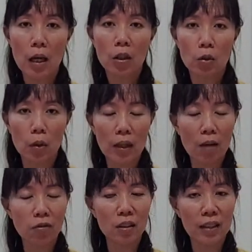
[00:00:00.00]
So
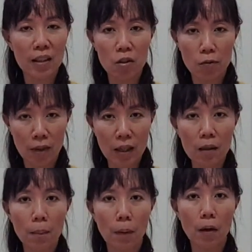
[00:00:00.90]
therefore, it's actually very
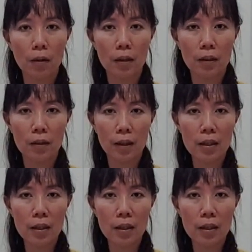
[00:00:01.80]
important.